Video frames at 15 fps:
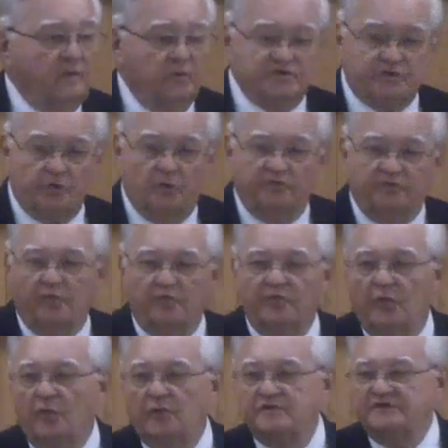we're showing forth the
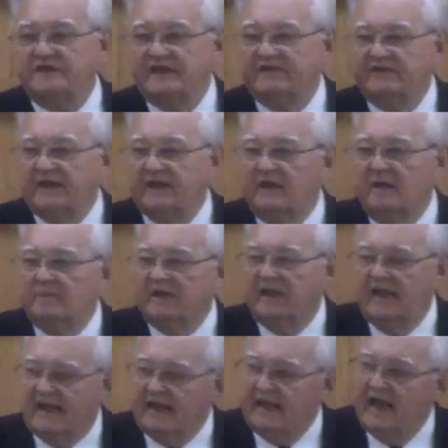Lord's death till He come
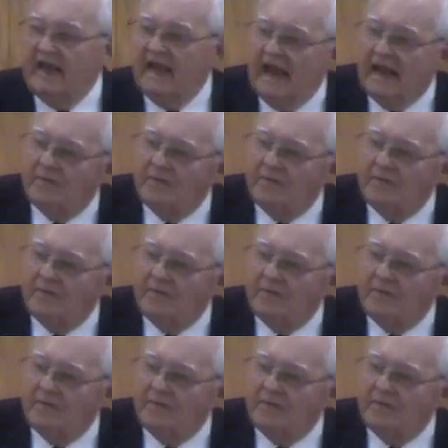again and